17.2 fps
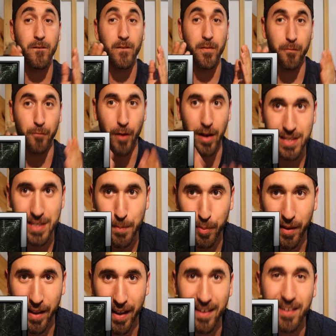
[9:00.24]
Frenzy
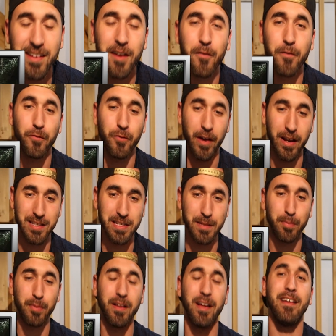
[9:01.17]
Plant. Frenzy
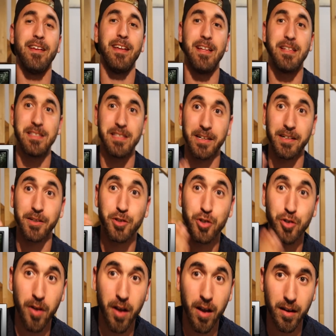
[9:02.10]
Plant hits like a
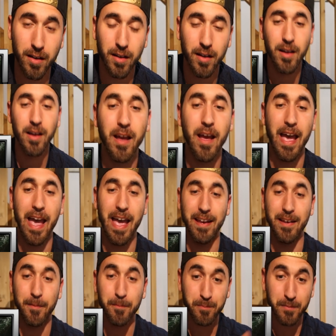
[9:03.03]
truck.
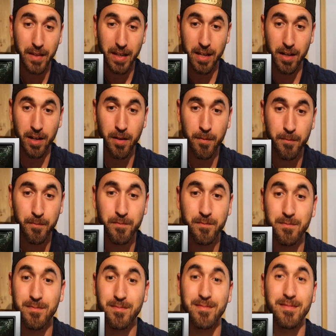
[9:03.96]
And here,
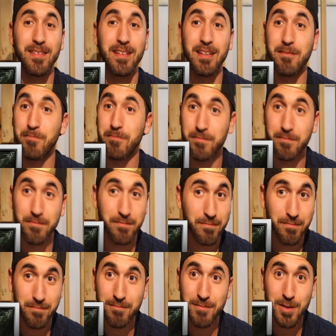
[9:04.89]

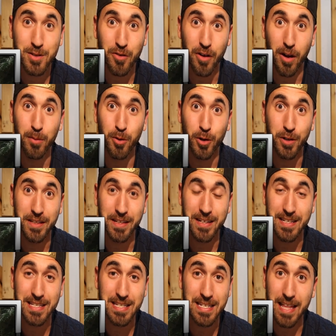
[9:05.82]
Scrublord
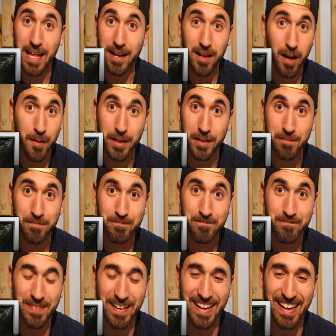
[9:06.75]
didn't see that coming.
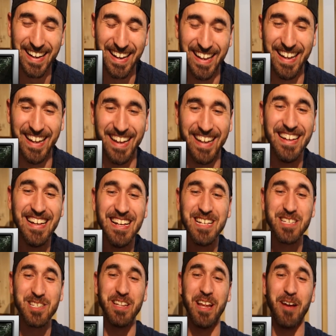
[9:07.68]

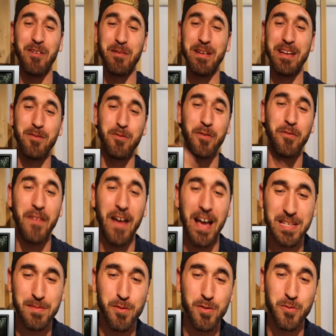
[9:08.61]
So now we're hitting him with
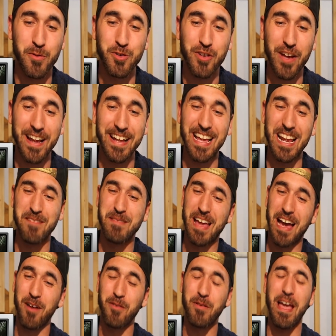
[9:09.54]
fast moves, and we're trying to get him
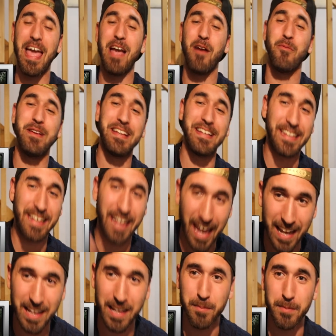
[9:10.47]
down, and we
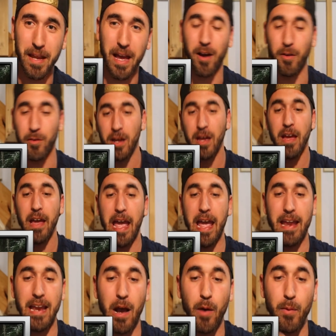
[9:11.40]
get him down.
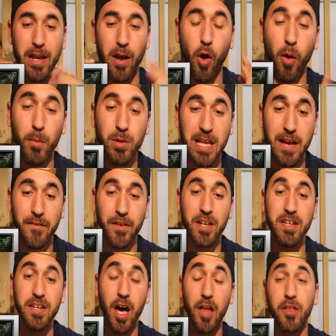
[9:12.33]
And now we almost have
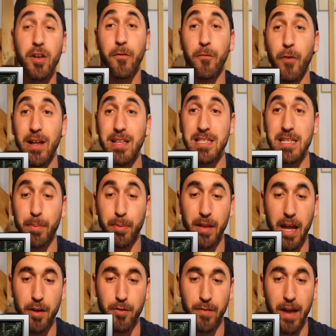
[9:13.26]
another Frenzy
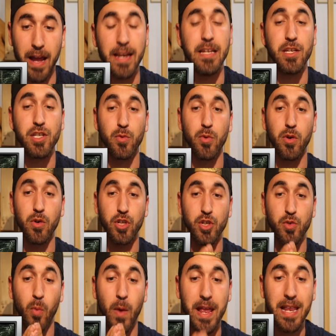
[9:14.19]
Plant ready. So we're
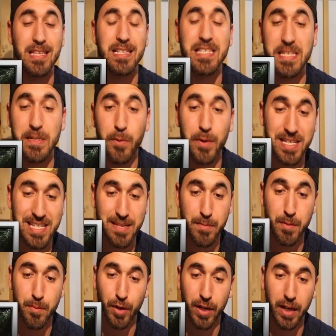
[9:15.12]
just waiting to see what he's going
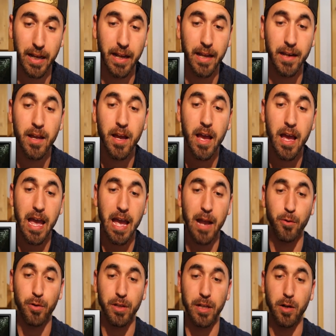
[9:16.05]
to be bringing in.
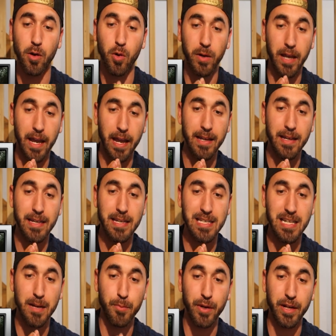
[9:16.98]
And we're like, okay, he's
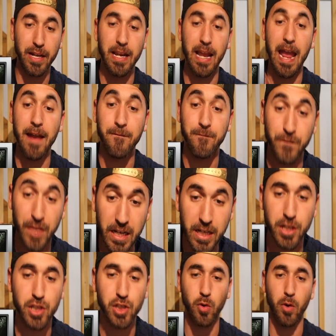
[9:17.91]
going to bring in a
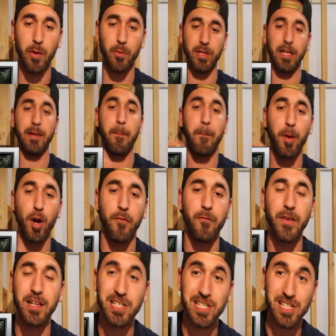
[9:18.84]
Venusaur. And we're like,
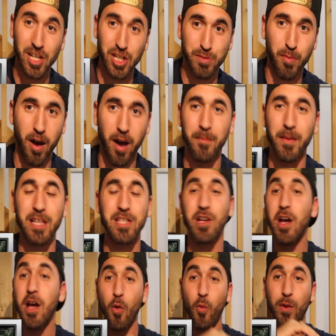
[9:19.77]
perfect Sludge Bomb.
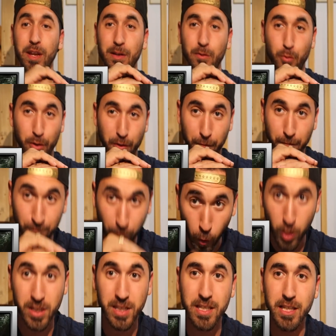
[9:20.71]
We're
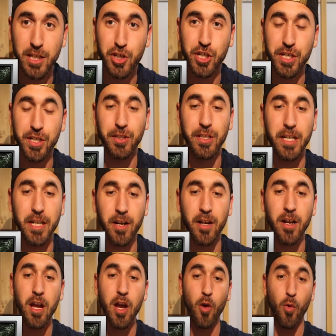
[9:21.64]
forcing the shield
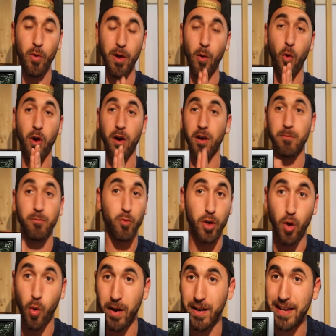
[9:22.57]
here, or
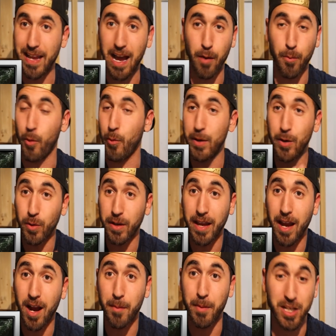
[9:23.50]
we're going down, but we don't
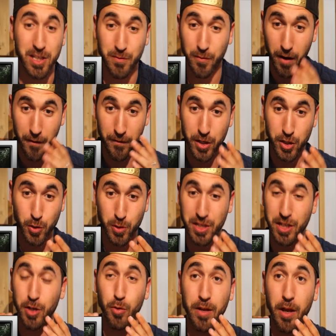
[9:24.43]
care because our Venusaur is
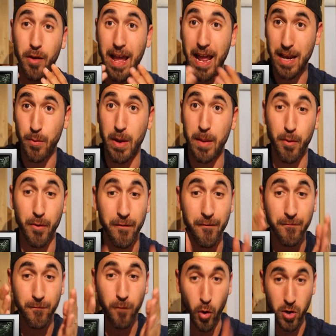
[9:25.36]
going to go down anyway. But we
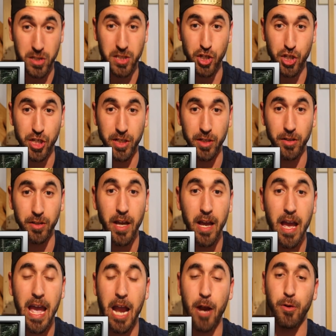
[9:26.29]
force the shield,
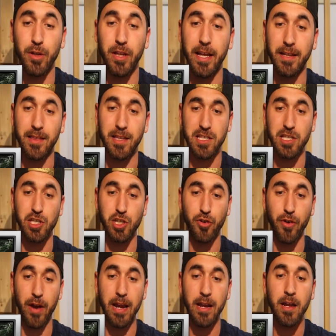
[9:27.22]
and we're like, this is
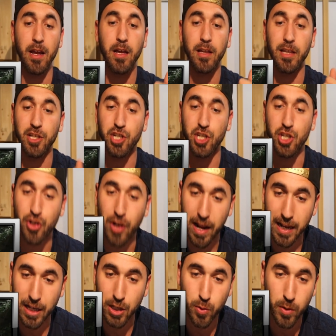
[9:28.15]
great. Let's just try
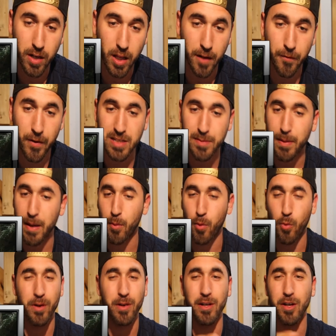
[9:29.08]
to get to another Frenzy Plant,
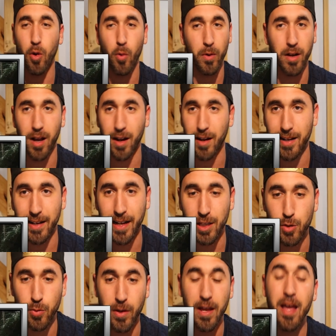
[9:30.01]
but we know we're not going to
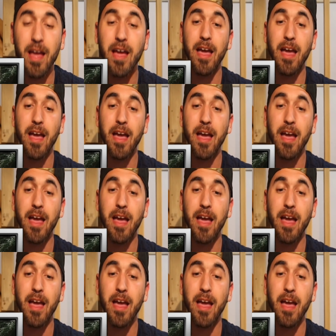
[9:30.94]
get to it.